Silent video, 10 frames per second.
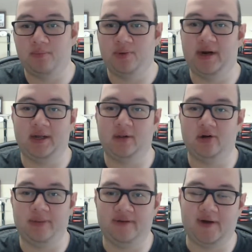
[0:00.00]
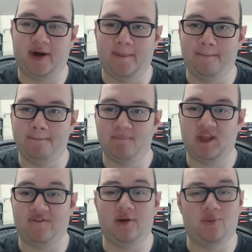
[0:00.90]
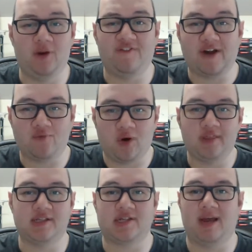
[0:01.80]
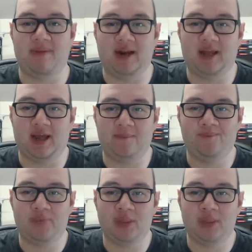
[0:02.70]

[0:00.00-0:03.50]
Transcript: bring a little bit of a if I run this campaign again